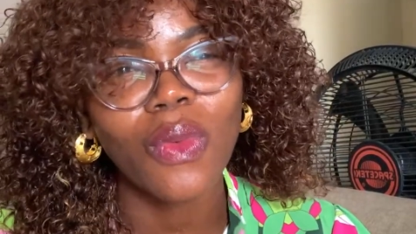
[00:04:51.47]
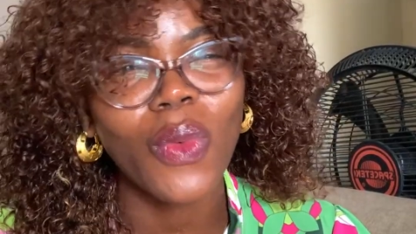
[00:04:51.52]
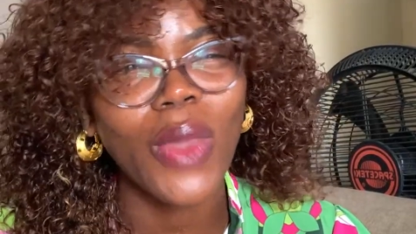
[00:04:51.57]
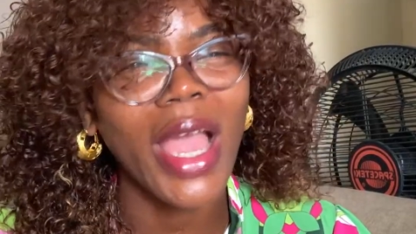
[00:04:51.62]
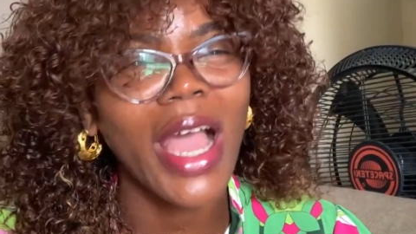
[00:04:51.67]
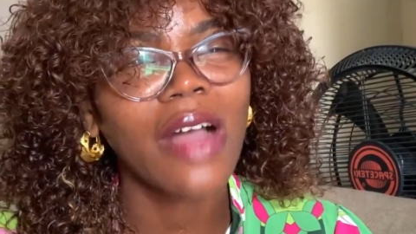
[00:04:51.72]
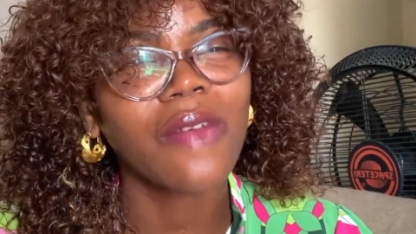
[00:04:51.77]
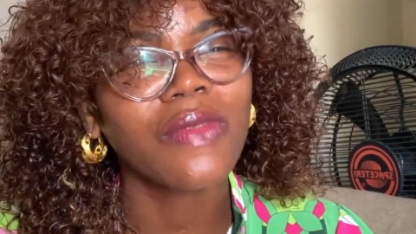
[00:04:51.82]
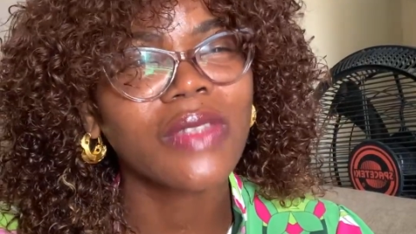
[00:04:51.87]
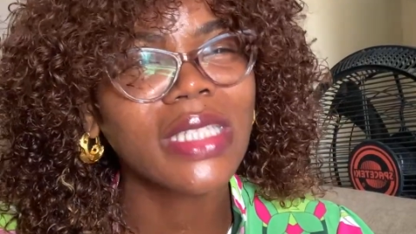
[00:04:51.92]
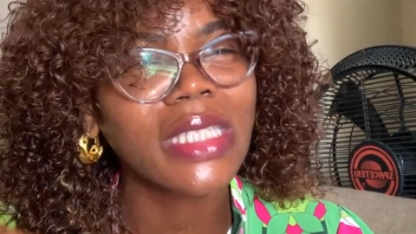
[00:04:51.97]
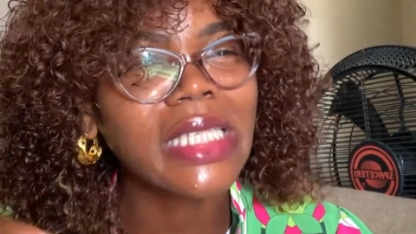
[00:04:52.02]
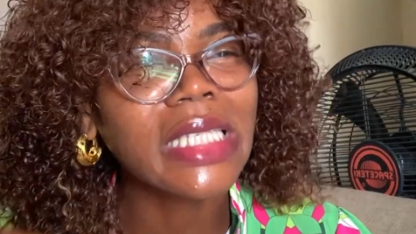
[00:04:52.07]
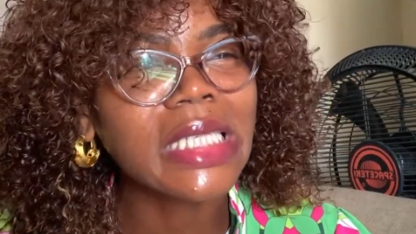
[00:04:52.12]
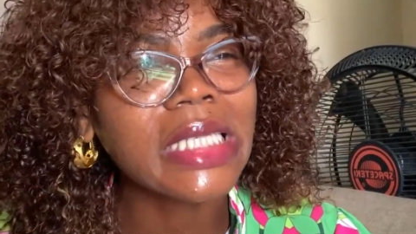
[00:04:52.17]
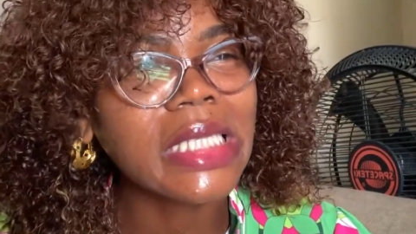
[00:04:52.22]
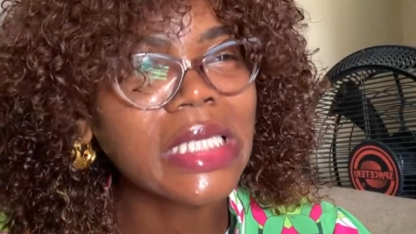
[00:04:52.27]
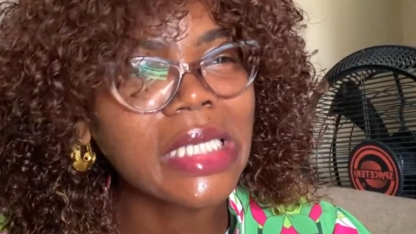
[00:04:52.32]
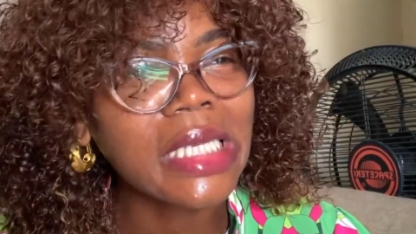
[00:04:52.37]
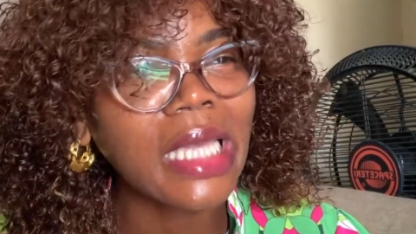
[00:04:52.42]
We have
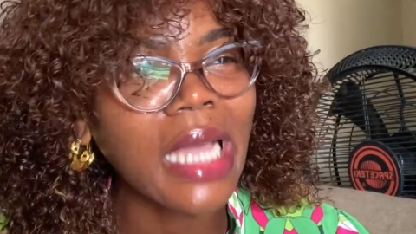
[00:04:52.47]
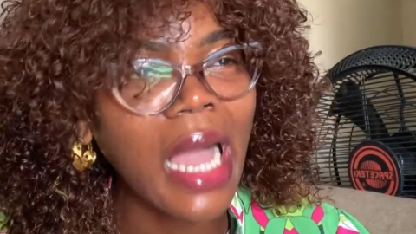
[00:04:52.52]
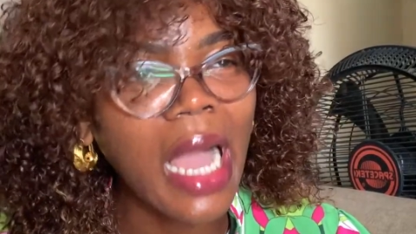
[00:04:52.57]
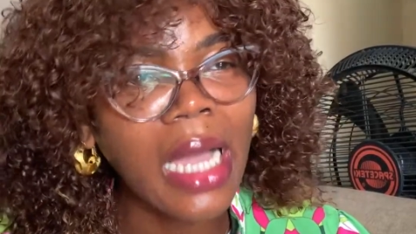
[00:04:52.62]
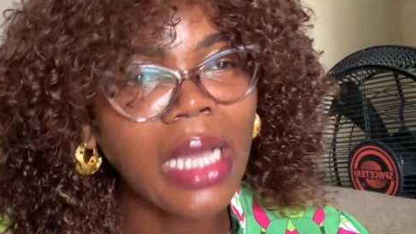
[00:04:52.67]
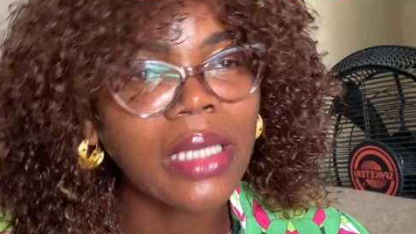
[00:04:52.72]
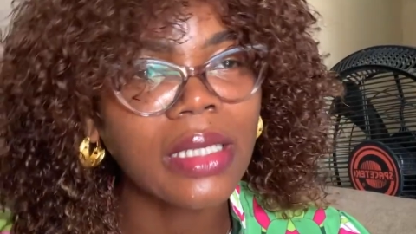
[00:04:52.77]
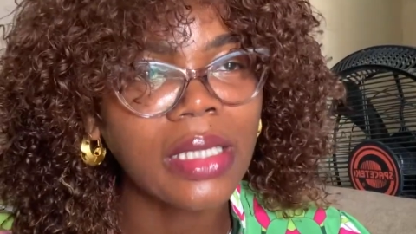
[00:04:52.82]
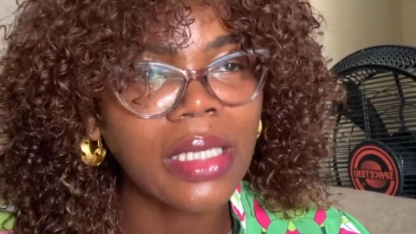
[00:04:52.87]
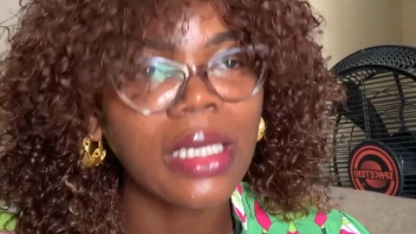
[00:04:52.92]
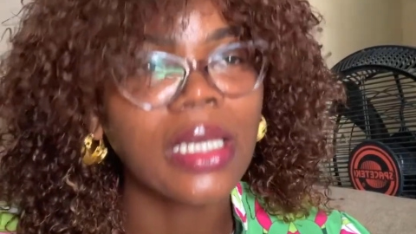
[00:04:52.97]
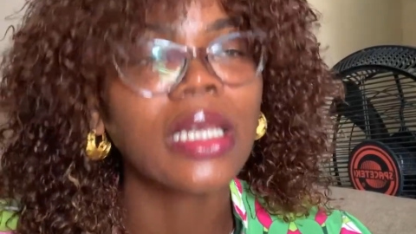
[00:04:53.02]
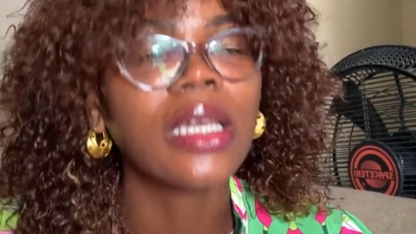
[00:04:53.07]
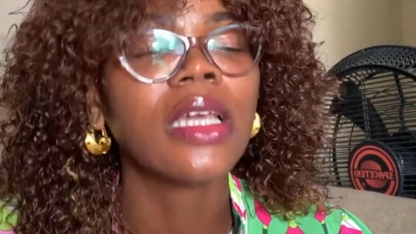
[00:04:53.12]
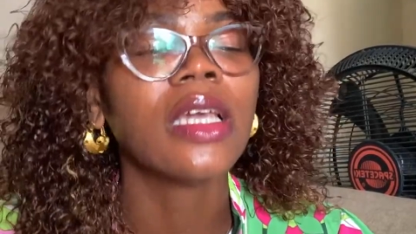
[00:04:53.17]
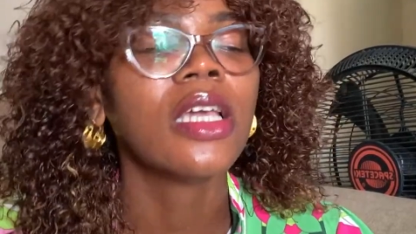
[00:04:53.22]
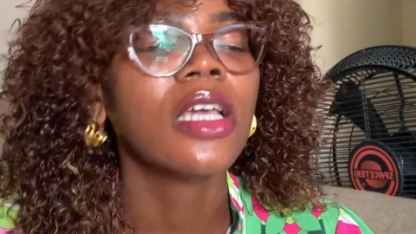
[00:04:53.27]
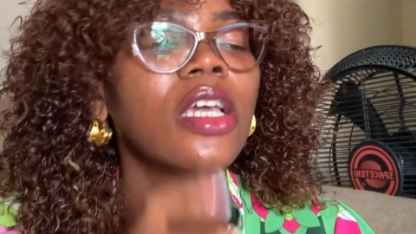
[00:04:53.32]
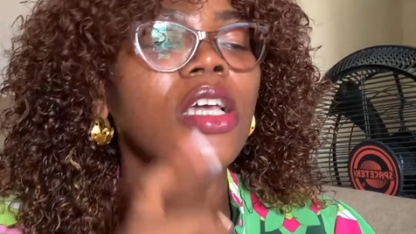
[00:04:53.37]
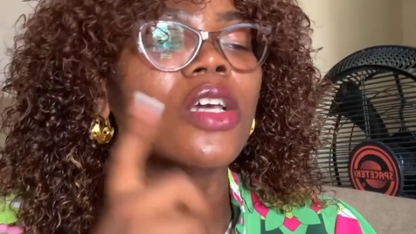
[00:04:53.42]
cystic acne,
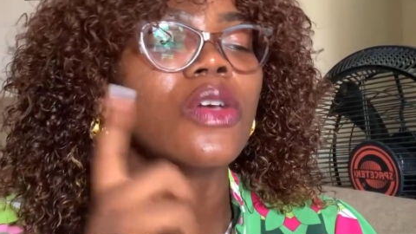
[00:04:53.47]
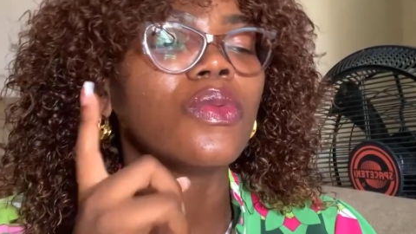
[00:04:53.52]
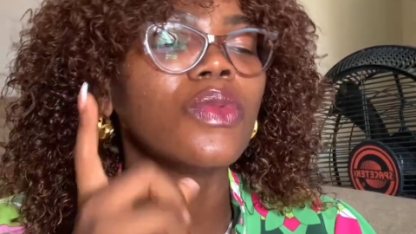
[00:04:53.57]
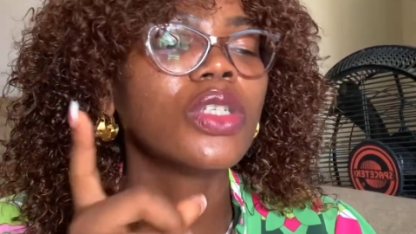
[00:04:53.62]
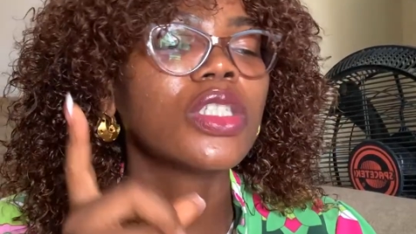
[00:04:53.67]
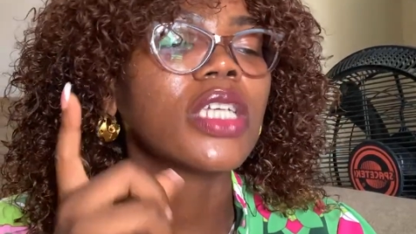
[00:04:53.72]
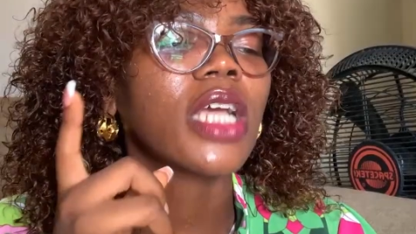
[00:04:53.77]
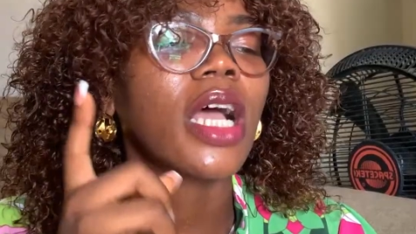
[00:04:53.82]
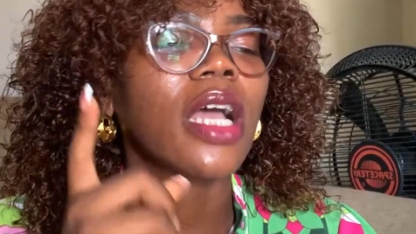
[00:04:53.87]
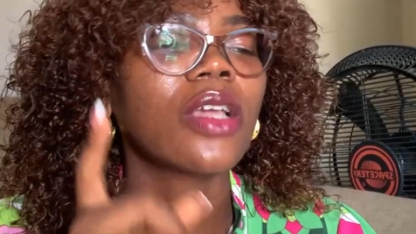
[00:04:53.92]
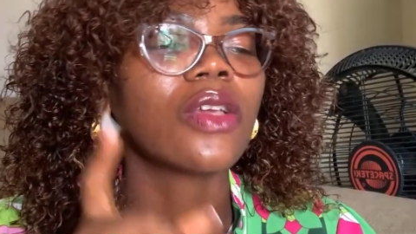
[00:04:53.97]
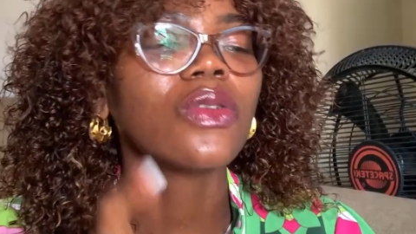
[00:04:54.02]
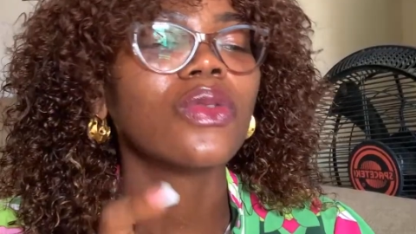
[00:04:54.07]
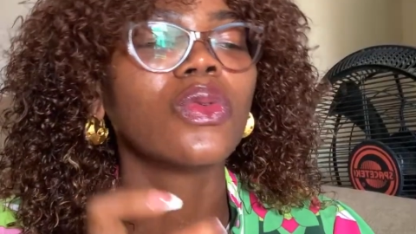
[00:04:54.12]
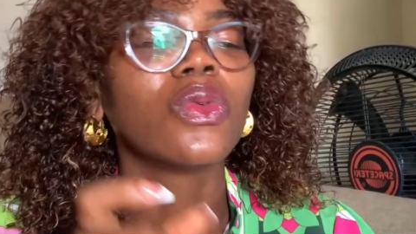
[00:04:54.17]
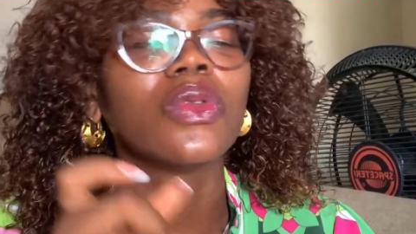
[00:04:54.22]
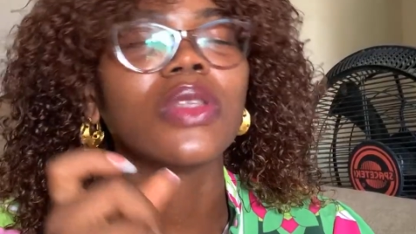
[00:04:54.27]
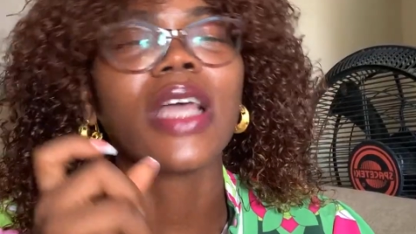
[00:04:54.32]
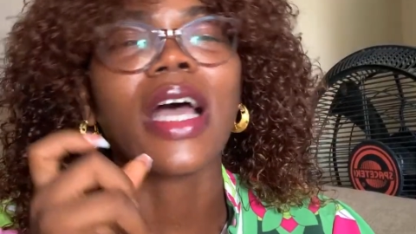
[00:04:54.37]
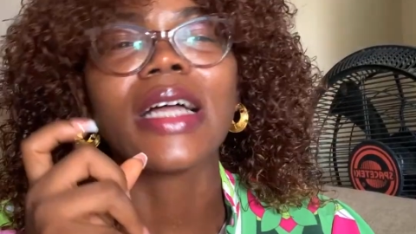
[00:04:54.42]
which are
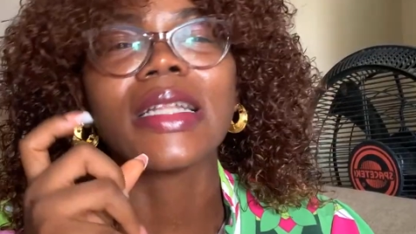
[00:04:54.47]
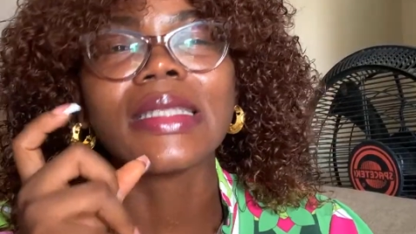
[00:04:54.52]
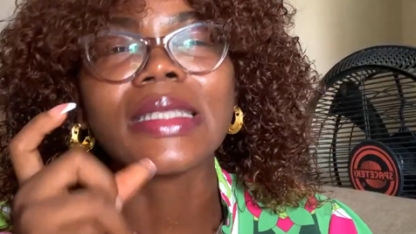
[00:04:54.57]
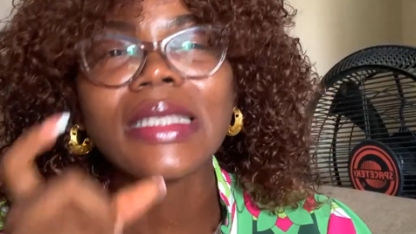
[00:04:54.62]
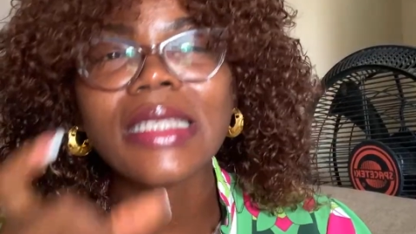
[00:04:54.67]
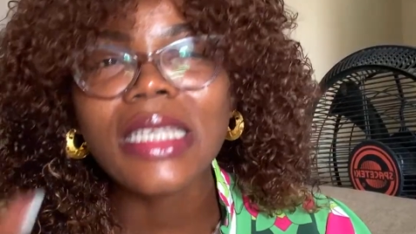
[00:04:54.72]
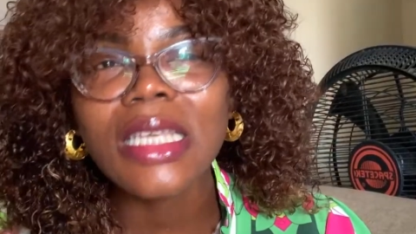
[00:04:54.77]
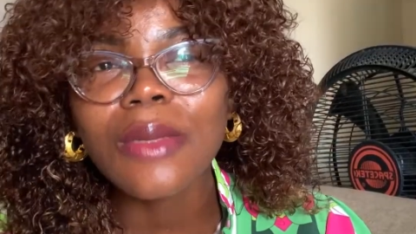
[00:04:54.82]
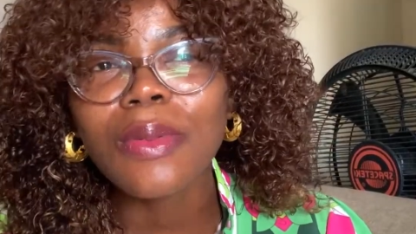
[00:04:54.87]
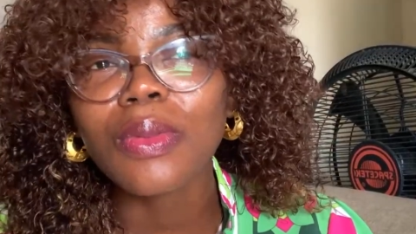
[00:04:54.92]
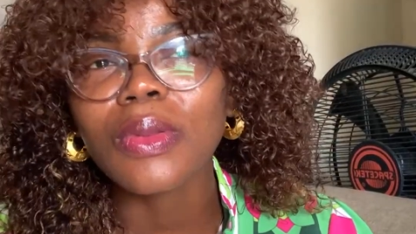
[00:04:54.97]
they are deep,